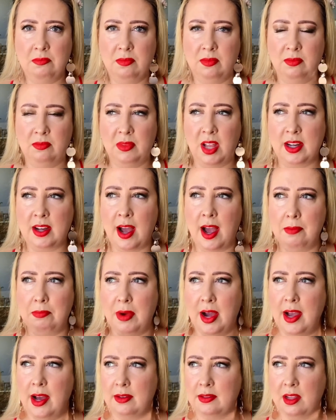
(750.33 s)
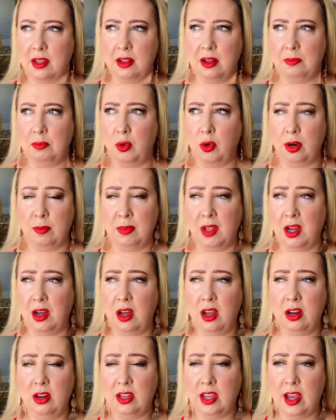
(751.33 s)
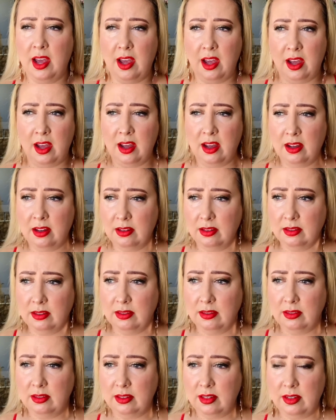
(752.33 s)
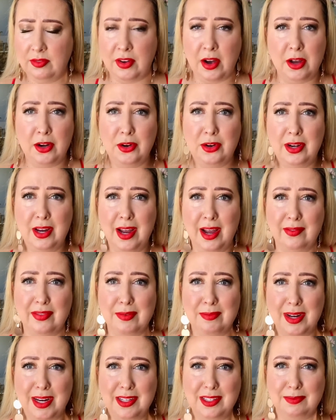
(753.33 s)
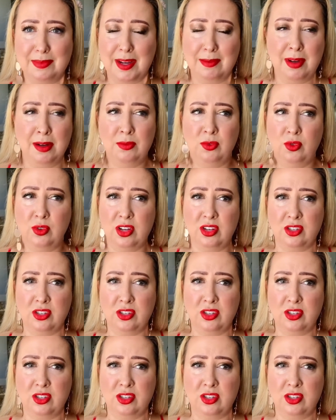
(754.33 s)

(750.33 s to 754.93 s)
Like, I had my house at that point. I'm like, I don't care if I don't have the money to pay my mortgage.